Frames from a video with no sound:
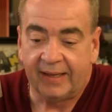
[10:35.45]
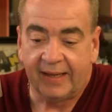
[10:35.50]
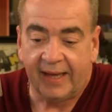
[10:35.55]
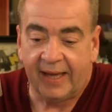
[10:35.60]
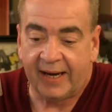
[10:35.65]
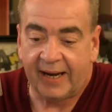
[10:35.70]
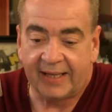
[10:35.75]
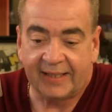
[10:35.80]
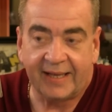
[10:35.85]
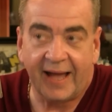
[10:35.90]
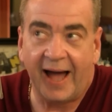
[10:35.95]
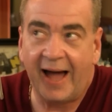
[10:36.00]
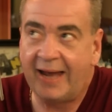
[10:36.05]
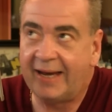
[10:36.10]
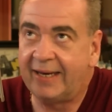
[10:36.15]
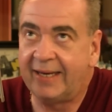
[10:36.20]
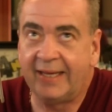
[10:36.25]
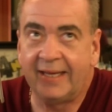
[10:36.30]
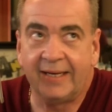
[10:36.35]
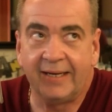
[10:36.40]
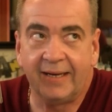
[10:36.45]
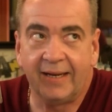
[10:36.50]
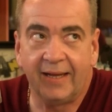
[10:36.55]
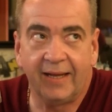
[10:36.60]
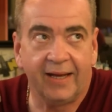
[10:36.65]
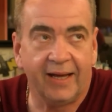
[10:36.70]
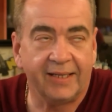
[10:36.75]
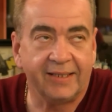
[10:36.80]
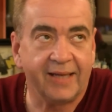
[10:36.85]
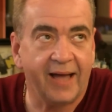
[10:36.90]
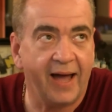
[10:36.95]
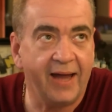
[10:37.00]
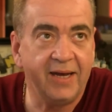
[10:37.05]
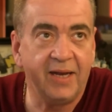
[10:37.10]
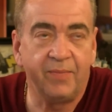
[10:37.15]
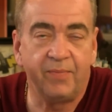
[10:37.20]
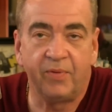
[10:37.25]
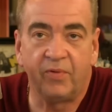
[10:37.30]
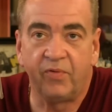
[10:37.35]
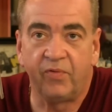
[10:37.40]
and I gotten
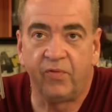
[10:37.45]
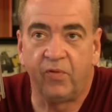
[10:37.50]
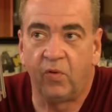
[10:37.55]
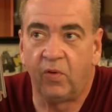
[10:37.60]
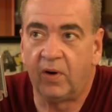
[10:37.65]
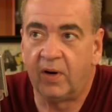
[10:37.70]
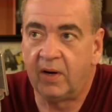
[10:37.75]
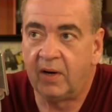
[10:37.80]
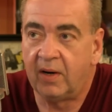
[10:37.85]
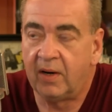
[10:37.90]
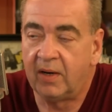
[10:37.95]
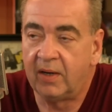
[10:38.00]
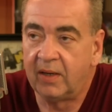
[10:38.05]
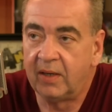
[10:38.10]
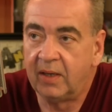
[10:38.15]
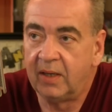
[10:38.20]
it before.